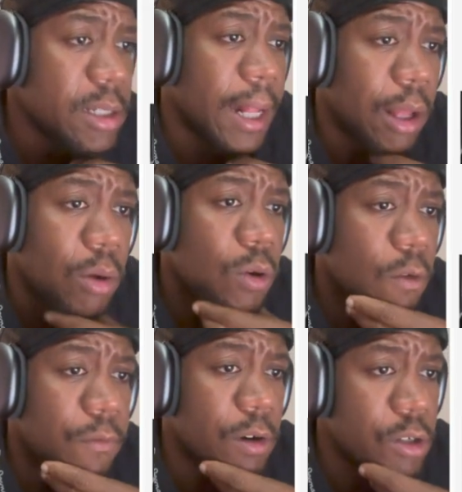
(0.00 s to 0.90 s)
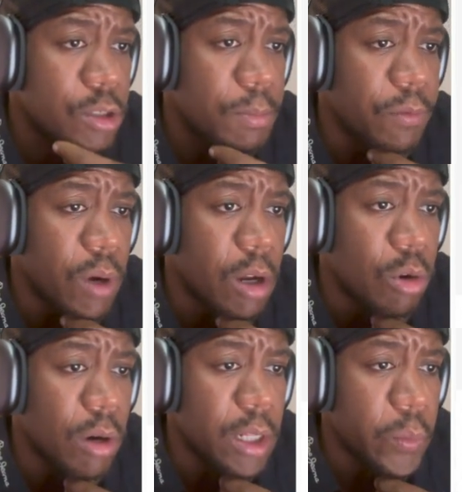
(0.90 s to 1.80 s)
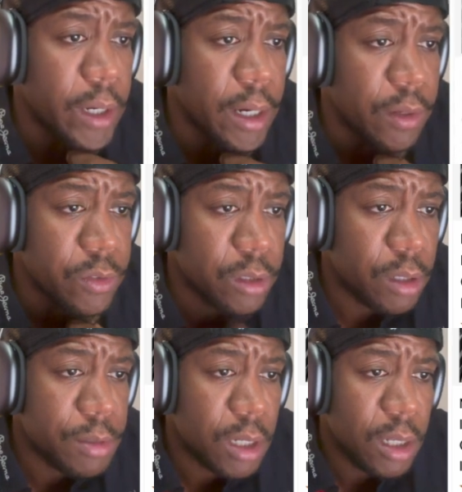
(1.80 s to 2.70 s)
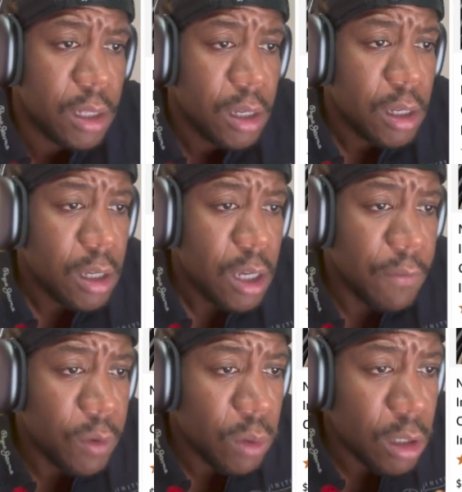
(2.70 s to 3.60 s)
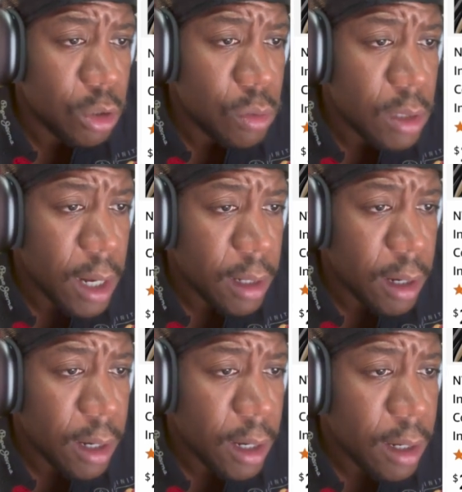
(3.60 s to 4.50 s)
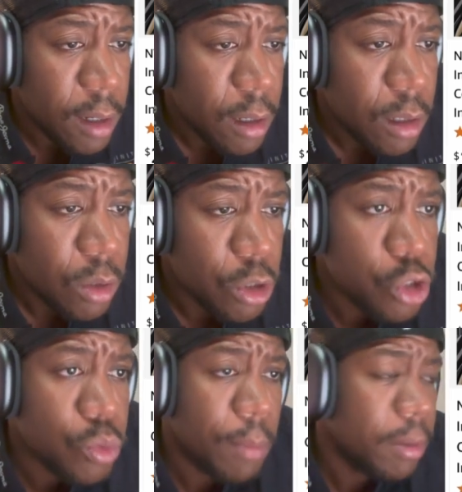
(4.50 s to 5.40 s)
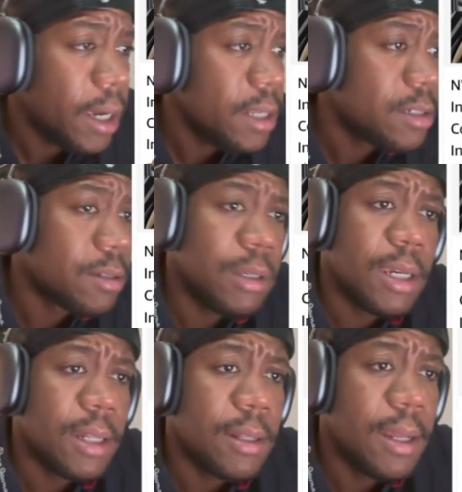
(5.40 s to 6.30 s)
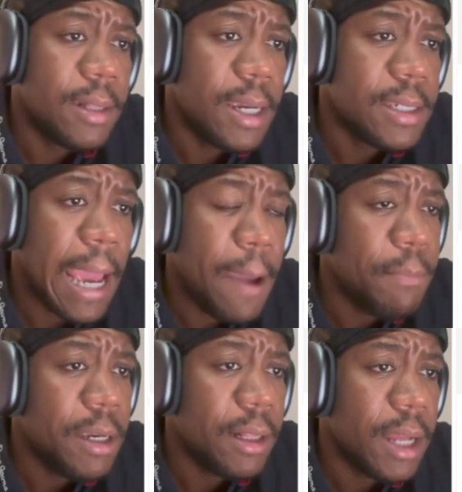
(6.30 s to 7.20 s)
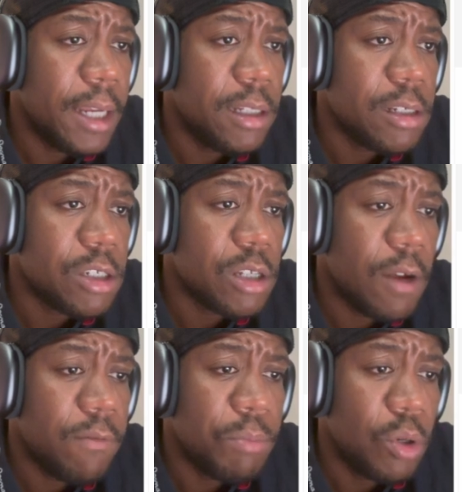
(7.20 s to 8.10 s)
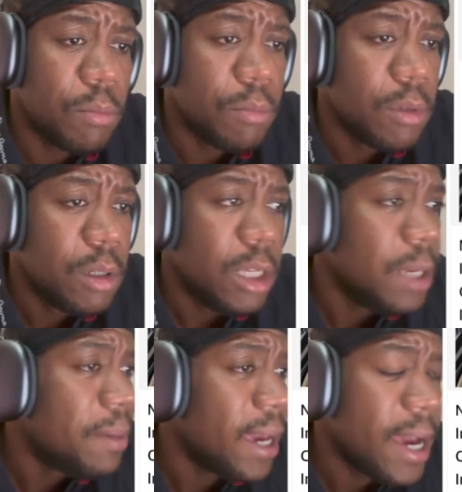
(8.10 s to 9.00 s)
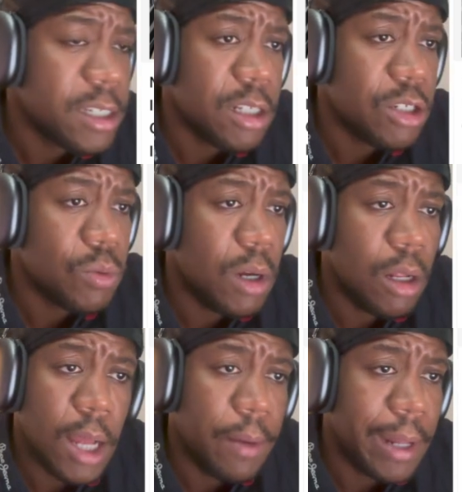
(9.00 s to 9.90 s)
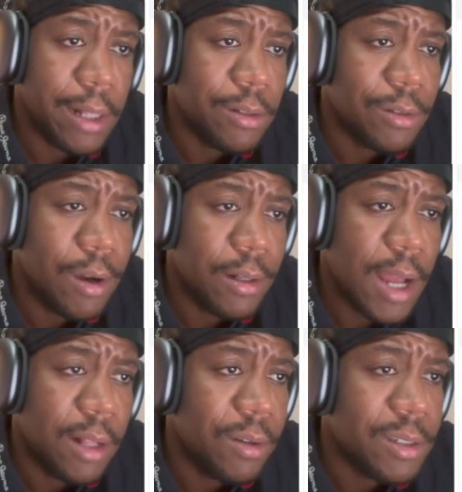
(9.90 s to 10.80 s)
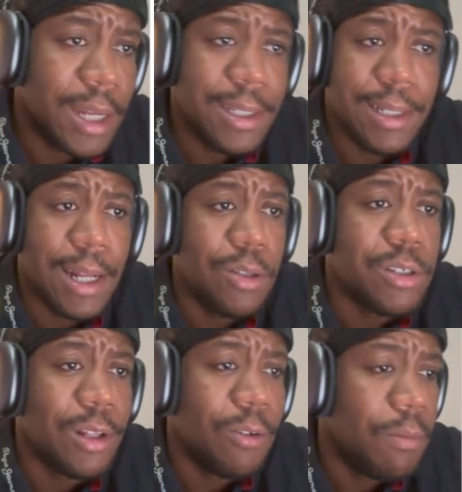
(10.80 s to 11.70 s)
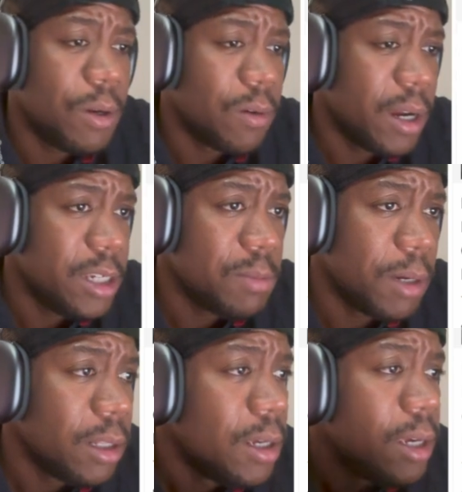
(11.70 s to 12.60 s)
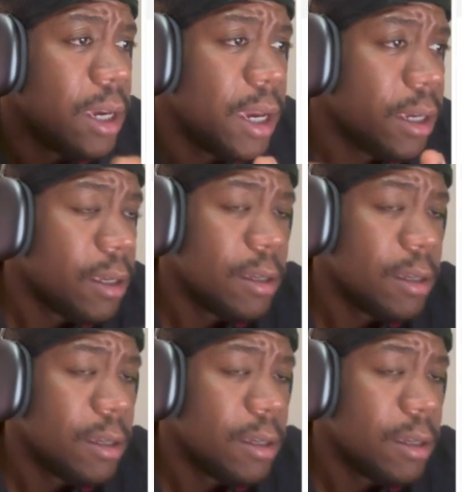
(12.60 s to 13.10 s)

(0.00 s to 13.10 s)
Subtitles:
that I'll go first before I go anywhere else. You know what I'm saying? If you want to do that, those strip lights, so you get that nice ambient lighting and stuff, boom, eBay has it as well. I don't know how that looks. I think that looks a little bit rice, but hey,